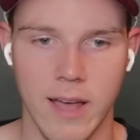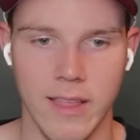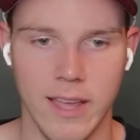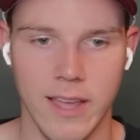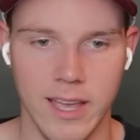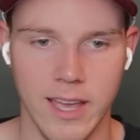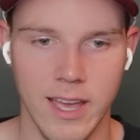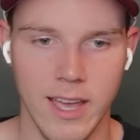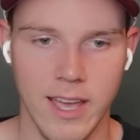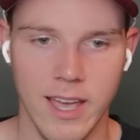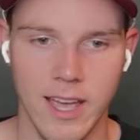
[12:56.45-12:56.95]

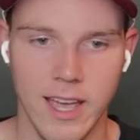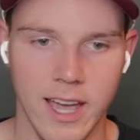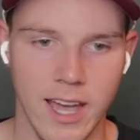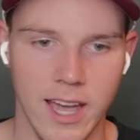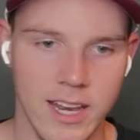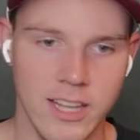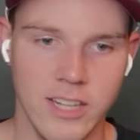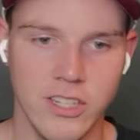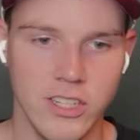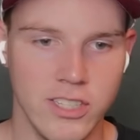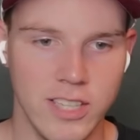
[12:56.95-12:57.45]
Like,
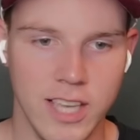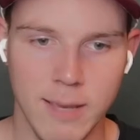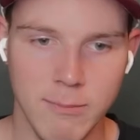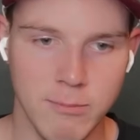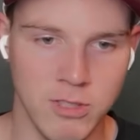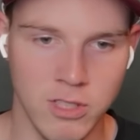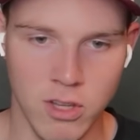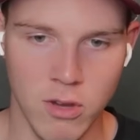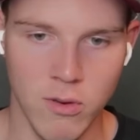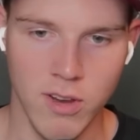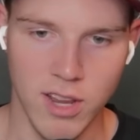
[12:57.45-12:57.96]
and he just
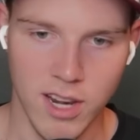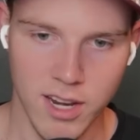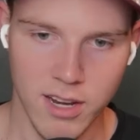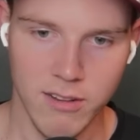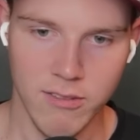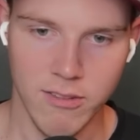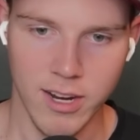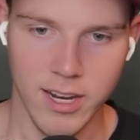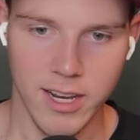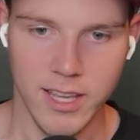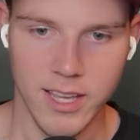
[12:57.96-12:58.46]
keeps doing it,
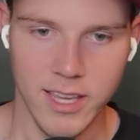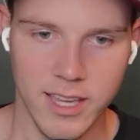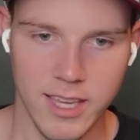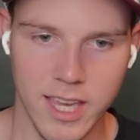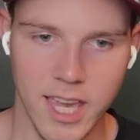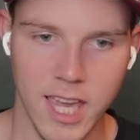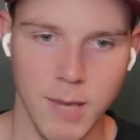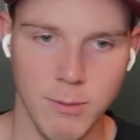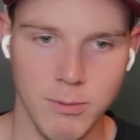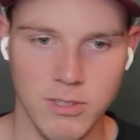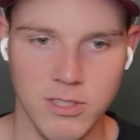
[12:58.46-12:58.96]
right? He
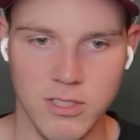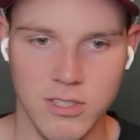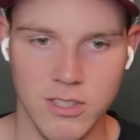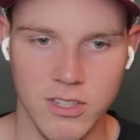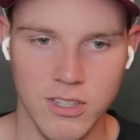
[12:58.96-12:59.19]
keeps